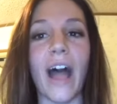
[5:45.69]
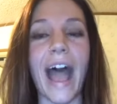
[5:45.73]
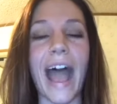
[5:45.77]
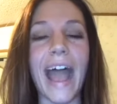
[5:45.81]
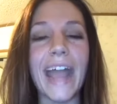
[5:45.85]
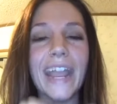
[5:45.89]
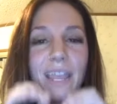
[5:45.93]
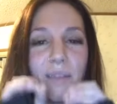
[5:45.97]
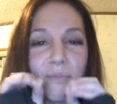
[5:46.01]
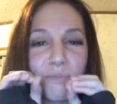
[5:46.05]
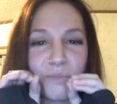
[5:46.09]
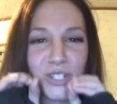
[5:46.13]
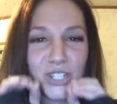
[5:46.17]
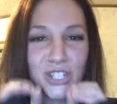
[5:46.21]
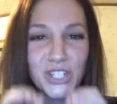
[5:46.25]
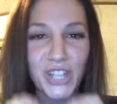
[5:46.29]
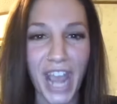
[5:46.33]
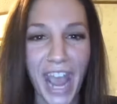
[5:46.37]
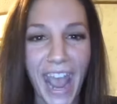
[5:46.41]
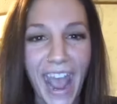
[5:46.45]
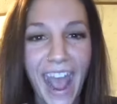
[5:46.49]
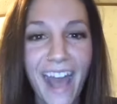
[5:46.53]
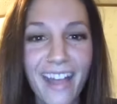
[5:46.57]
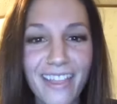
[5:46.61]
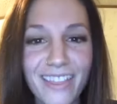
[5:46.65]
I am
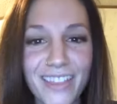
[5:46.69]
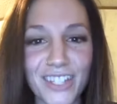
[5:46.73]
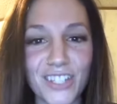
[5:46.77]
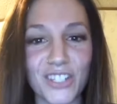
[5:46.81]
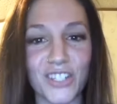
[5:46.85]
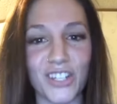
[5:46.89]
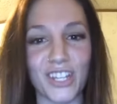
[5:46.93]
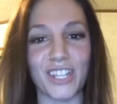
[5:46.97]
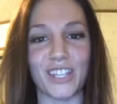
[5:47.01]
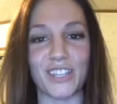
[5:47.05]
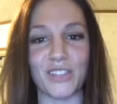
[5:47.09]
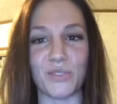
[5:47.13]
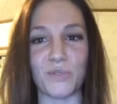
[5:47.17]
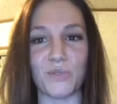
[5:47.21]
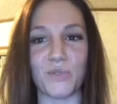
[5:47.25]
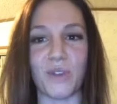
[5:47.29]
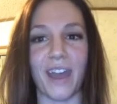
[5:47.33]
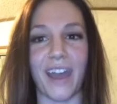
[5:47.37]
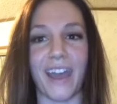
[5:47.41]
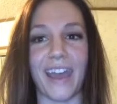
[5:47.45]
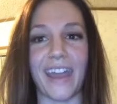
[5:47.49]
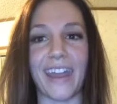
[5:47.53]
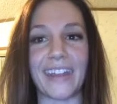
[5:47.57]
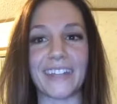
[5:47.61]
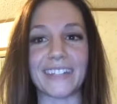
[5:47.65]
challenging you
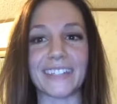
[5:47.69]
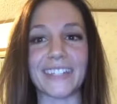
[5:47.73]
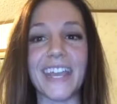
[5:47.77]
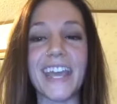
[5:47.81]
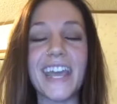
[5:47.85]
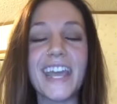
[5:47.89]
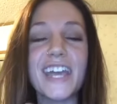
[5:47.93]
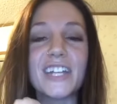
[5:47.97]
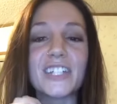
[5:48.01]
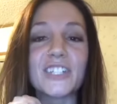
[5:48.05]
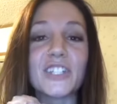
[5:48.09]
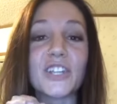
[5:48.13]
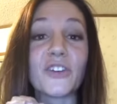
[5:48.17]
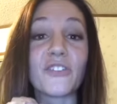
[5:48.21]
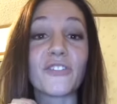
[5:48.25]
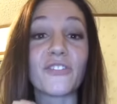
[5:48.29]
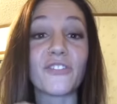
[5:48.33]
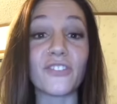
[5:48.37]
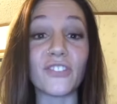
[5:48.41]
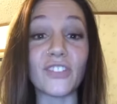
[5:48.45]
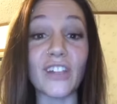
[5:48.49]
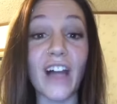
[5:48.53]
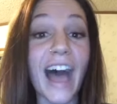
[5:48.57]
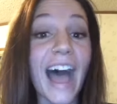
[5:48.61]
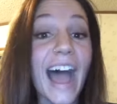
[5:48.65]
guys to
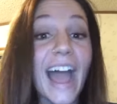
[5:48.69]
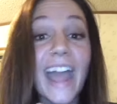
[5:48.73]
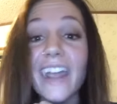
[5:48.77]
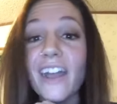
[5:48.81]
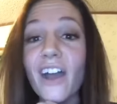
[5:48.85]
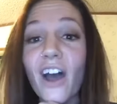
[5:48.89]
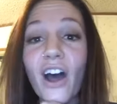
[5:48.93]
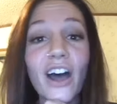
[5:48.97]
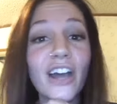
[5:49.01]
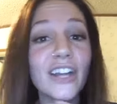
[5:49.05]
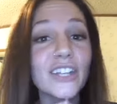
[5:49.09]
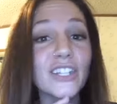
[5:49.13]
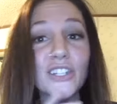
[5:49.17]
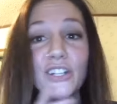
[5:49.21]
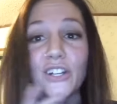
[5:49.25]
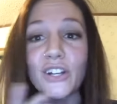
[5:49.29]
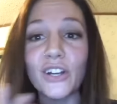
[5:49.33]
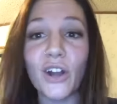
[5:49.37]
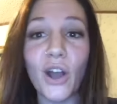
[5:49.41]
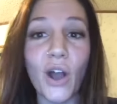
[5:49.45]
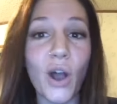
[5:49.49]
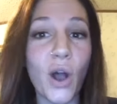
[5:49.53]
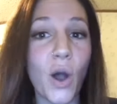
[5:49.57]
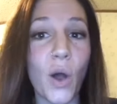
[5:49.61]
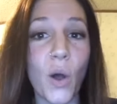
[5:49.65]
fly on
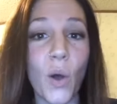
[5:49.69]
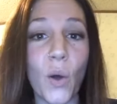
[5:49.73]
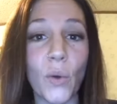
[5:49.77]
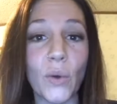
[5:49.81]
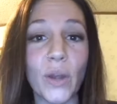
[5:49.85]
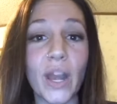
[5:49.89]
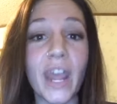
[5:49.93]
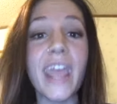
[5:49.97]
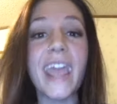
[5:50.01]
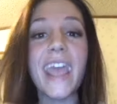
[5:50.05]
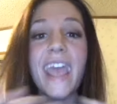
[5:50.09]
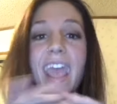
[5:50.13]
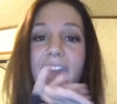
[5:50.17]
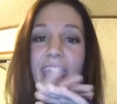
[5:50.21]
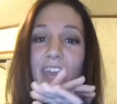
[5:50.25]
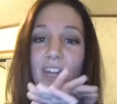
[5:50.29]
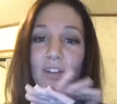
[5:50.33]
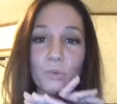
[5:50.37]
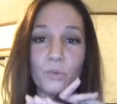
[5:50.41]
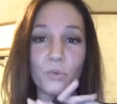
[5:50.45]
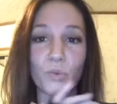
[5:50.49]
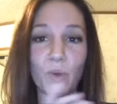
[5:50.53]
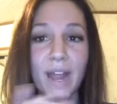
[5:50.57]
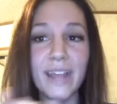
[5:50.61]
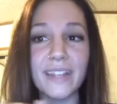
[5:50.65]
your own
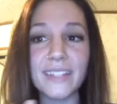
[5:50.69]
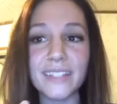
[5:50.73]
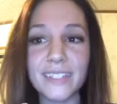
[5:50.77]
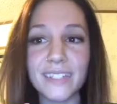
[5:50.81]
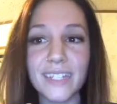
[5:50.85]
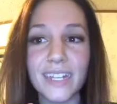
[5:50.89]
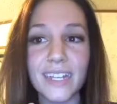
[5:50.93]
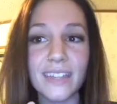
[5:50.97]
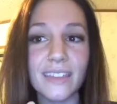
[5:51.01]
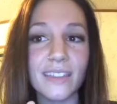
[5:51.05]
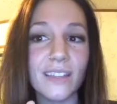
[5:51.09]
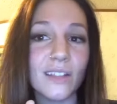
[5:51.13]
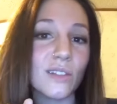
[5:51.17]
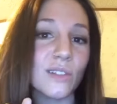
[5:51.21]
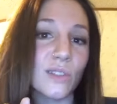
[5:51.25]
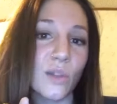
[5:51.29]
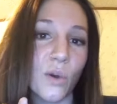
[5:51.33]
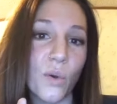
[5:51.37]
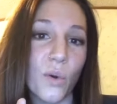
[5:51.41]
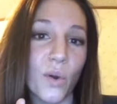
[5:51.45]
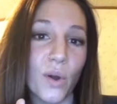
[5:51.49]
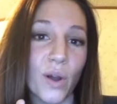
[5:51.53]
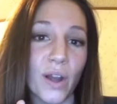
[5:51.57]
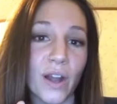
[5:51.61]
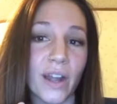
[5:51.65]
and rest in the
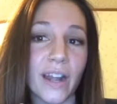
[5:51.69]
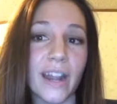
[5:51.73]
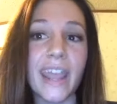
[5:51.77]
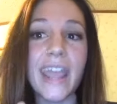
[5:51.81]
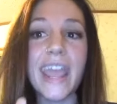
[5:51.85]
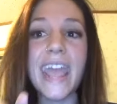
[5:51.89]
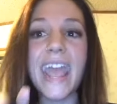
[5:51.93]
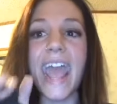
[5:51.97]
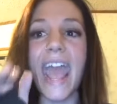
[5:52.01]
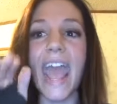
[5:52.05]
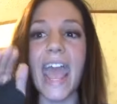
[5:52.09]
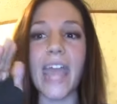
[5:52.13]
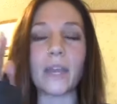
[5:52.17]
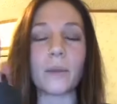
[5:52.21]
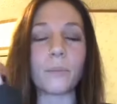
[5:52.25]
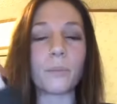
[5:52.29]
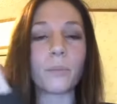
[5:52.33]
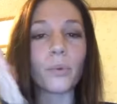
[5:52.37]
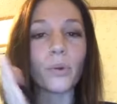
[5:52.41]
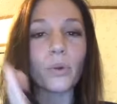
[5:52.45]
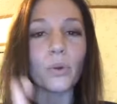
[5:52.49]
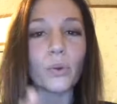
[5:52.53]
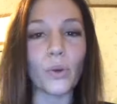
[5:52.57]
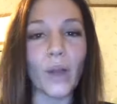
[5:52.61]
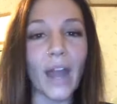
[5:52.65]
Lord
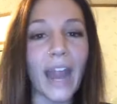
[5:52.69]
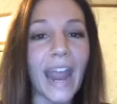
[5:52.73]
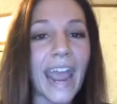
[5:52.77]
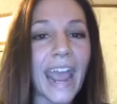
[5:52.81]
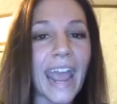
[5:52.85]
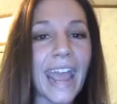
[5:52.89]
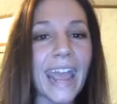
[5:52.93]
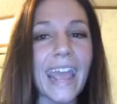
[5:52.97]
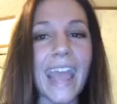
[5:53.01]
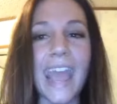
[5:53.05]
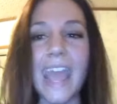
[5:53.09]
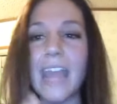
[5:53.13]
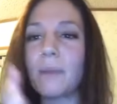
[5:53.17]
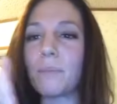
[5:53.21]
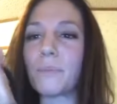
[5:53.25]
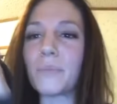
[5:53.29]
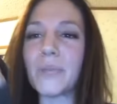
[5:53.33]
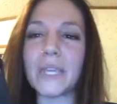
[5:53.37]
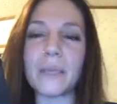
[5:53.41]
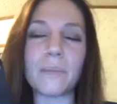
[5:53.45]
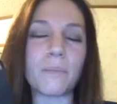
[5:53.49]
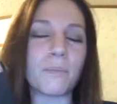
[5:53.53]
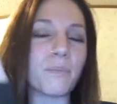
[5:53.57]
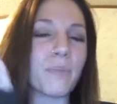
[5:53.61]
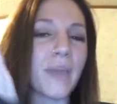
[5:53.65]
and pray and
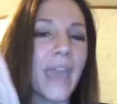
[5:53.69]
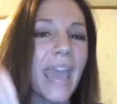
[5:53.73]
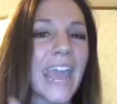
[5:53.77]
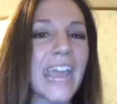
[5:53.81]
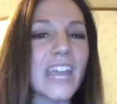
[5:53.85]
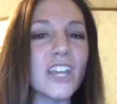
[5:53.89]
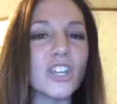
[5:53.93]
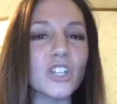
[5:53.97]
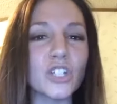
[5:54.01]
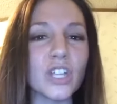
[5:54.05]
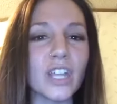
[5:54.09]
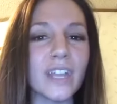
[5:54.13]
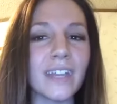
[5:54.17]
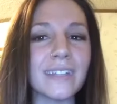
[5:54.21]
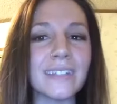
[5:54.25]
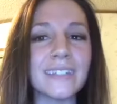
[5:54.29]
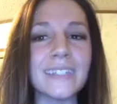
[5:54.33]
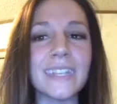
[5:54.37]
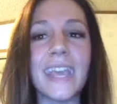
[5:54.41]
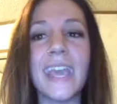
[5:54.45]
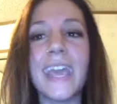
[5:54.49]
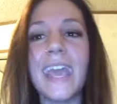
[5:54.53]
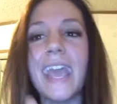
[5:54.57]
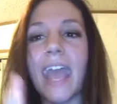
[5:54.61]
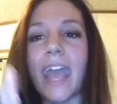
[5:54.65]
be
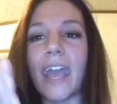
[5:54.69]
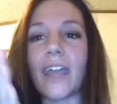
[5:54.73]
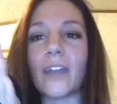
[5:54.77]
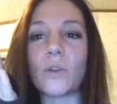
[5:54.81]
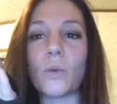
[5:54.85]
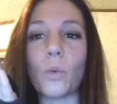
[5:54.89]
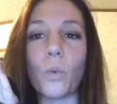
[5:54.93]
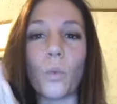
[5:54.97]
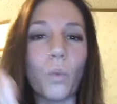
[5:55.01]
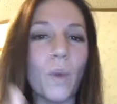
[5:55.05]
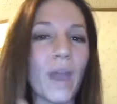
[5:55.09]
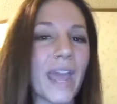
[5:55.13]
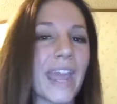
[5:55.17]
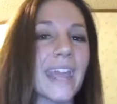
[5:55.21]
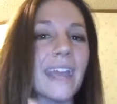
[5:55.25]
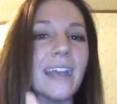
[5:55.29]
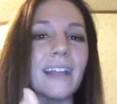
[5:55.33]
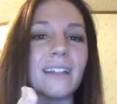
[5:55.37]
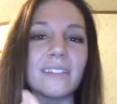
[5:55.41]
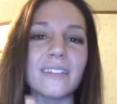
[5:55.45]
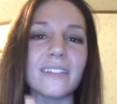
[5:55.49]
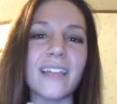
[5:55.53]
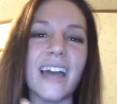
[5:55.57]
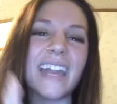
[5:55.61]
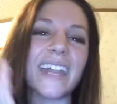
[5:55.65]
patient and
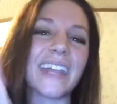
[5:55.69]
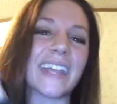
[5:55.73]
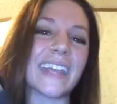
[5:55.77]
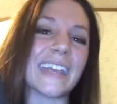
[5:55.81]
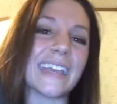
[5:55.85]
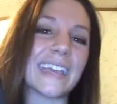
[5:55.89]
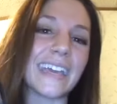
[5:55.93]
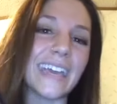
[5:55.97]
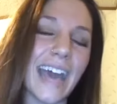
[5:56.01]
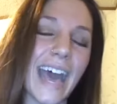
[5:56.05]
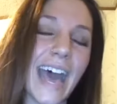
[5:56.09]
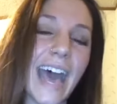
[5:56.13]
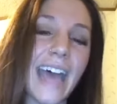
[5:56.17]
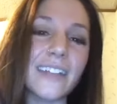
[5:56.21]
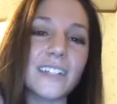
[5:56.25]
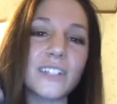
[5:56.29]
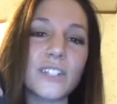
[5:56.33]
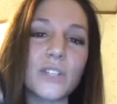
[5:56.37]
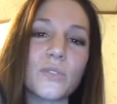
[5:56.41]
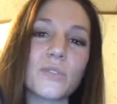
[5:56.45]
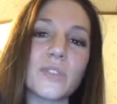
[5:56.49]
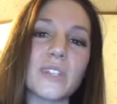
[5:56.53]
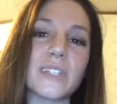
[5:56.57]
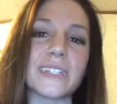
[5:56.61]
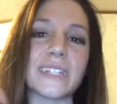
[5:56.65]
wait, letting God
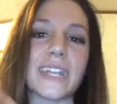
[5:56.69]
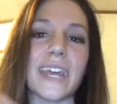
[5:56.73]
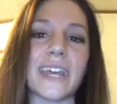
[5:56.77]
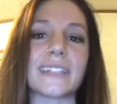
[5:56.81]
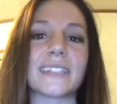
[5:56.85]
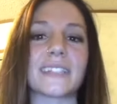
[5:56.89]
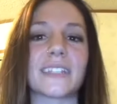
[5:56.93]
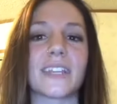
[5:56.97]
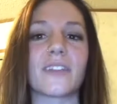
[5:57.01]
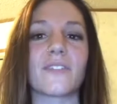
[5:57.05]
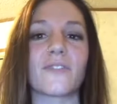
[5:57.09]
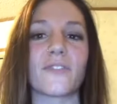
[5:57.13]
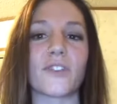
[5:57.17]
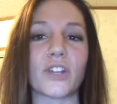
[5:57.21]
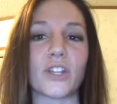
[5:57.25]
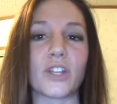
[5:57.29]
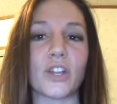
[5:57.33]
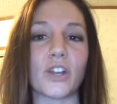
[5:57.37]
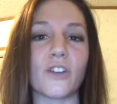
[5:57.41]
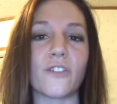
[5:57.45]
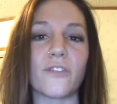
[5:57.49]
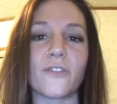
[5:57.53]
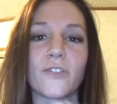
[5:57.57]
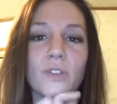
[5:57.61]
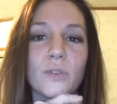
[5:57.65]
do the testing for
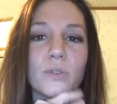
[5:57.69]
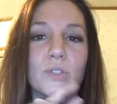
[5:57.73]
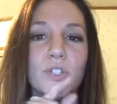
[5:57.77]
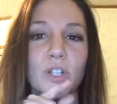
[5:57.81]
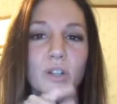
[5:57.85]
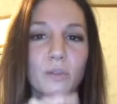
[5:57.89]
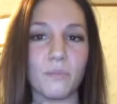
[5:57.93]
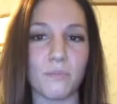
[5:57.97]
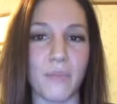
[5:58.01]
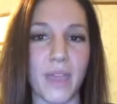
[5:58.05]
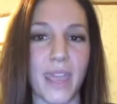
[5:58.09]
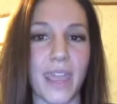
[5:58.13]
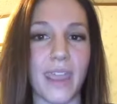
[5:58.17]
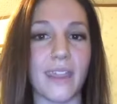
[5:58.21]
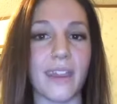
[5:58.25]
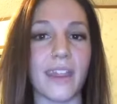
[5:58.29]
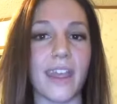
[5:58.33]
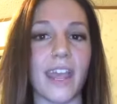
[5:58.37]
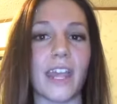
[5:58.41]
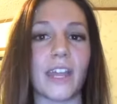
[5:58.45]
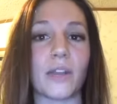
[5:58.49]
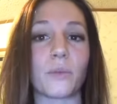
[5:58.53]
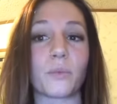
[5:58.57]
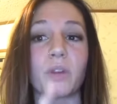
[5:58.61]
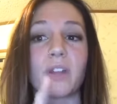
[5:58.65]
your future mate
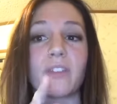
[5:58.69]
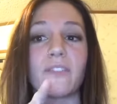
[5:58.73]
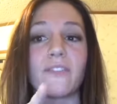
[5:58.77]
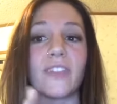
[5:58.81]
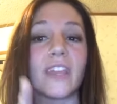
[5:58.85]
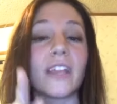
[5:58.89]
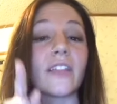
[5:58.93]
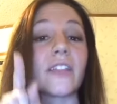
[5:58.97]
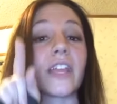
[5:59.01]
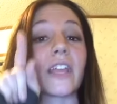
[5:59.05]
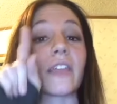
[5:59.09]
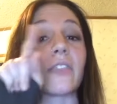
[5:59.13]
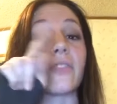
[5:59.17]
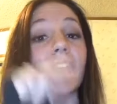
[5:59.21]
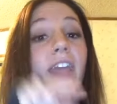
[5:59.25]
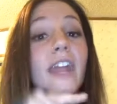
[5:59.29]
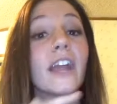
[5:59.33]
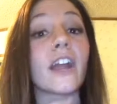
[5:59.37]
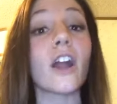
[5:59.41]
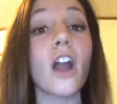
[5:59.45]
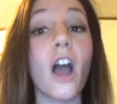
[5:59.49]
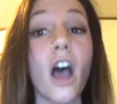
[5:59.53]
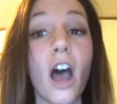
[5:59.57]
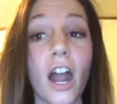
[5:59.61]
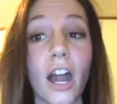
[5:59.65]
and revealing
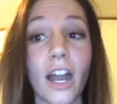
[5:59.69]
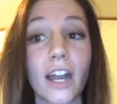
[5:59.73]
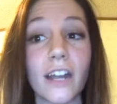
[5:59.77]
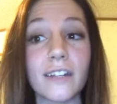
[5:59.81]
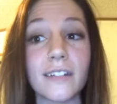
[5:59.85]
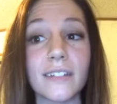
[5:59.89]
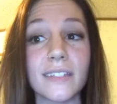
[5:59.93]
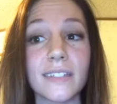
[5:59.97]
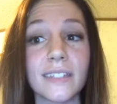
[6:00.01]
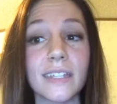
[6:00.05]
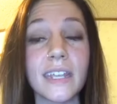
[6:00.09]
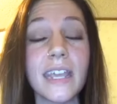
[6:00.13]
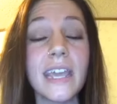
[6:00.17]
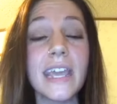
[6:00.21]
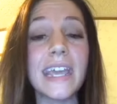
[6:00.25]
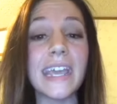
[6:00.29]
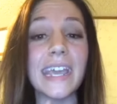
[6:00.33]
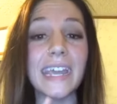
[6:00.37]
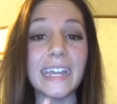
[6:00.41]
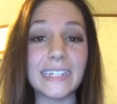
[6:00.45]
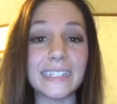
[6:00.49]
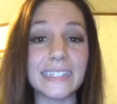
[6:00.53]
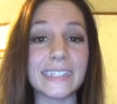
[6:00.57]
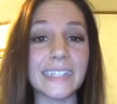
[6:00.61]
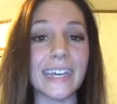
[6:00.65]
their hearts
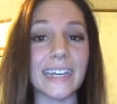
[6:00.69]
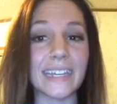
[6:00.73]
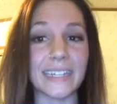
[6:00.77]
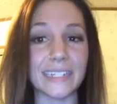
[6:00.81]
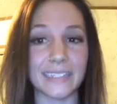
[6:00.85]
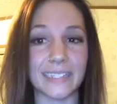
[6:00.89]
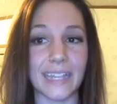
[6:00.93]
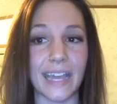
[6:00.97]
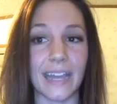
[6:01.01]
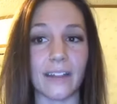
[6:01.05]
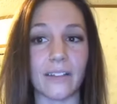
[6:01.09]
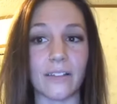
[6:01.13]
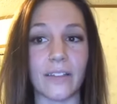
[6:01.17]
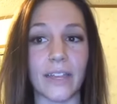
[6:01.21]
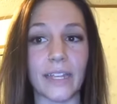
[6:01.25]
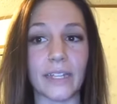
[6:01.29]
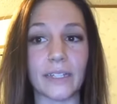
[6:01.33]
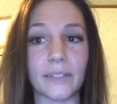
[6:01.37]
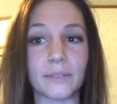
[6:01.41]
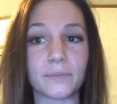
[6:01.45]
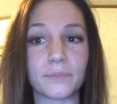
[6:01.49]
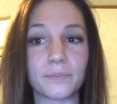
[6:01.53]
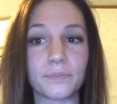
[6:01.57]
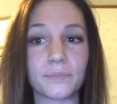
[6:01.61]
instead of settling.